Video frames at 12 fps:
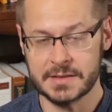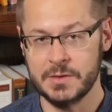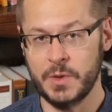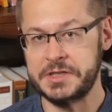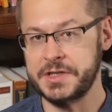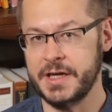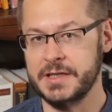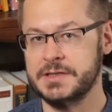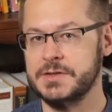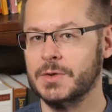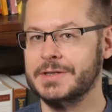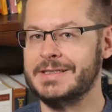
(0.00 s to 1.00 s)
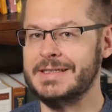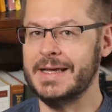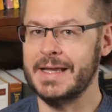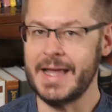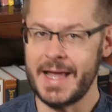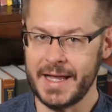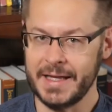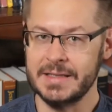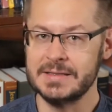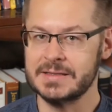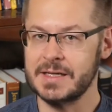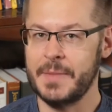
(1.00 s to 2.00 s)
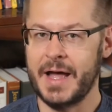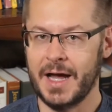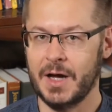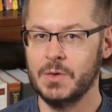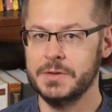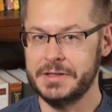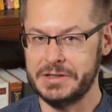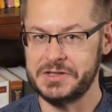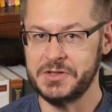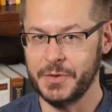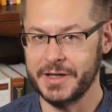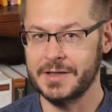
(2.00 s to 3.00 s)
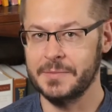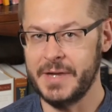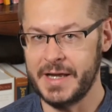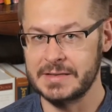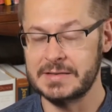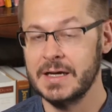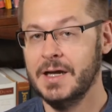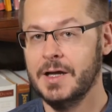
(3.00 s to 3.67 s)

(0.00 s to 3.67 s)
in which case your DNA is somehow issuing commands,